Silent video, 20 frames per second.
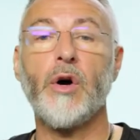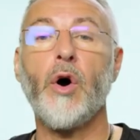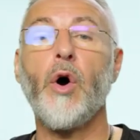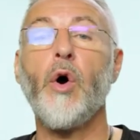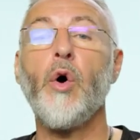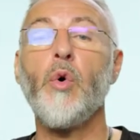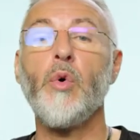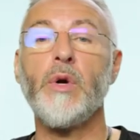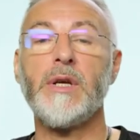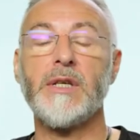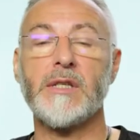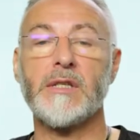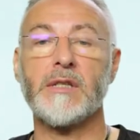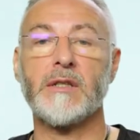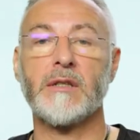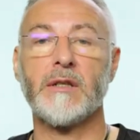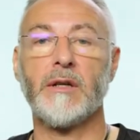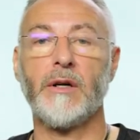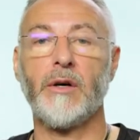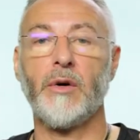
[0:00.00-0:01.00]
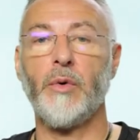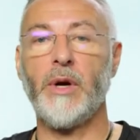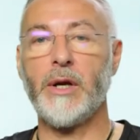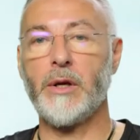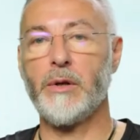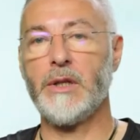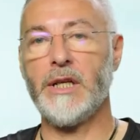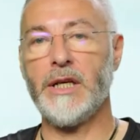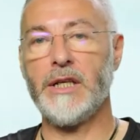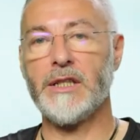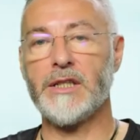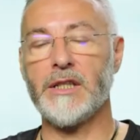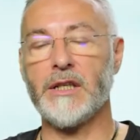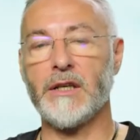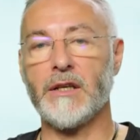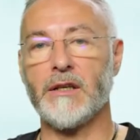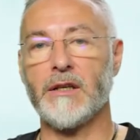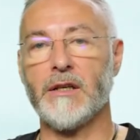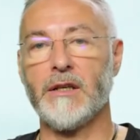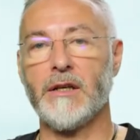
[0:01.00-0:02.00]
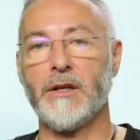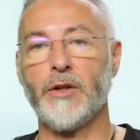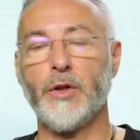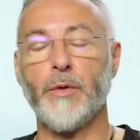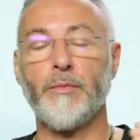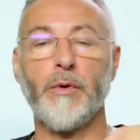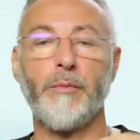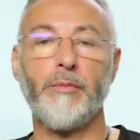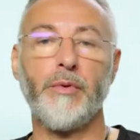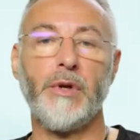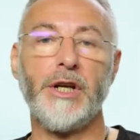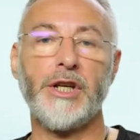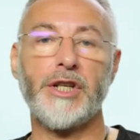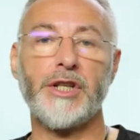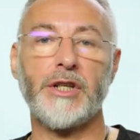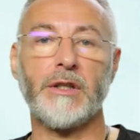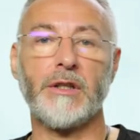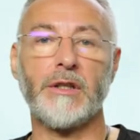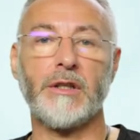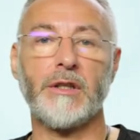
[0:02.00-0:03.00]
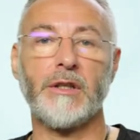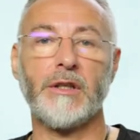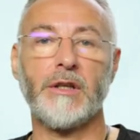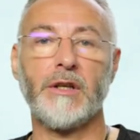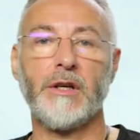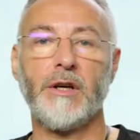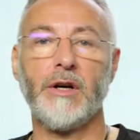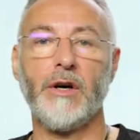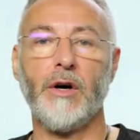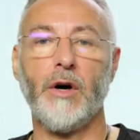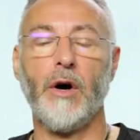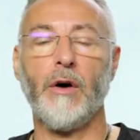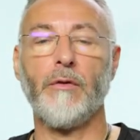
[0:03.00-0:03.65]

who is regulating the population